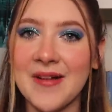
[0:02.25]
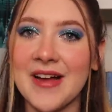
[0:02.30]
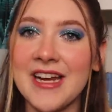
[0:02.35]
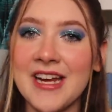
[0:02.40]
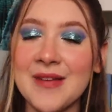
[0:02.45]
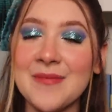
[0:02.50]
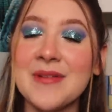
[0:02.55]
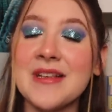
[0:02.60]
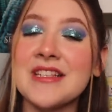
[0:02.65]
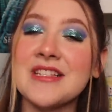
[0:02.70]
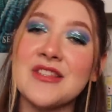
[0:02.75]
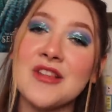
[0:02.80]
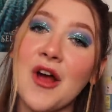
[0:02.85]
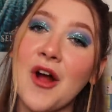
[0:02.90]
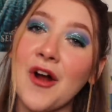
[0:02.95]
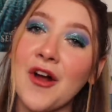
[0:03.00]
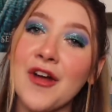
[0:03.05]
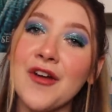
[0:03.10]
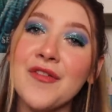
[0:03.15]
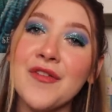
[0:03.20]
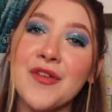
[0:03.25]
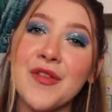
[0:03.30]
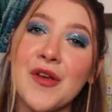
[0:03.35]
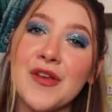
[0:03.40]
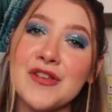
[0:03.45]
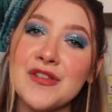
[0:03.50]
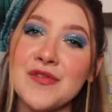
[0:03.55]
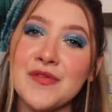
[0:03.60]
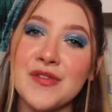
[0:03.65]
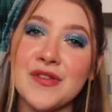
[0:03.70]
My name is Laura for
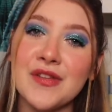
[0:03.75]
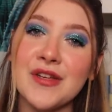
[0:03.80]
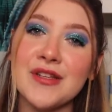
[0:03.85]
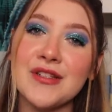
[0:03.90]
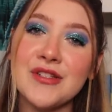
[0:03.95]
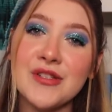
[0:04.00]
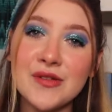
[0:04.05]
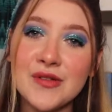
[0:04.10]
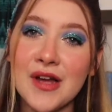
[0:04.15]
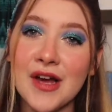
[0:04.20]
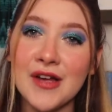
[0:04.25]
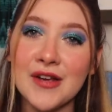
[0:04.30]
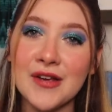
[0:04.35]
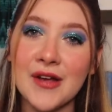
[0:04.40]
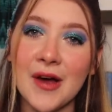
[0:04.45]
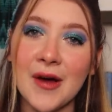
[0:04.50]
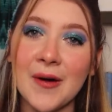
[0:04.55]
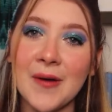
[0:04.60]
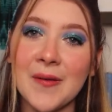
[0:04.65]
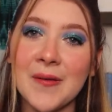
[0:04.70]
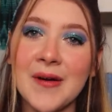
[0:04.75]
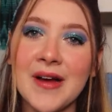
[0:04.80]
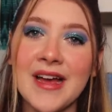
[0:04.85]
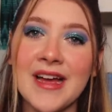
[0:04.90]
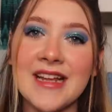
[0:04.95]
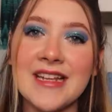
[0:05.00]
those of you that do not know